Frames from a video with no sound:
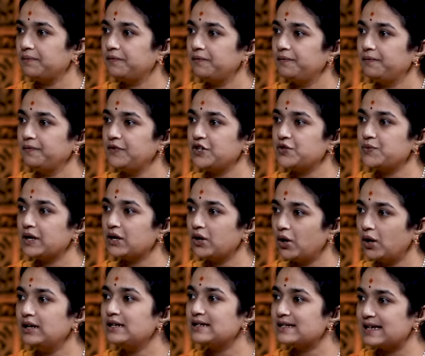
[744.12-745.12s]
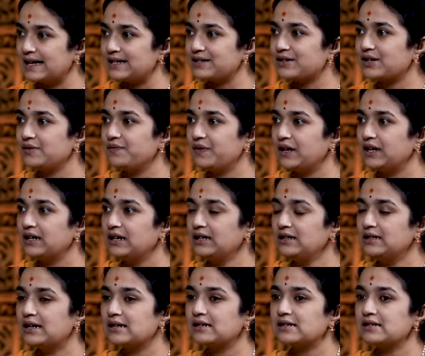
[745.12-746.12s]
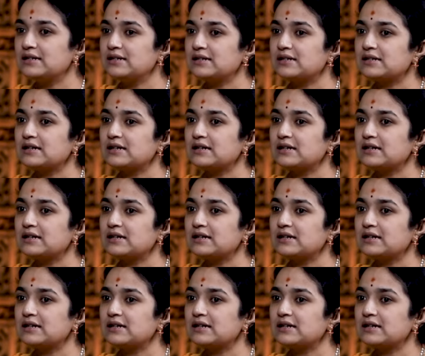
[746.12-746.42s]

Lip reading: which we call in Sanskrit vega, that is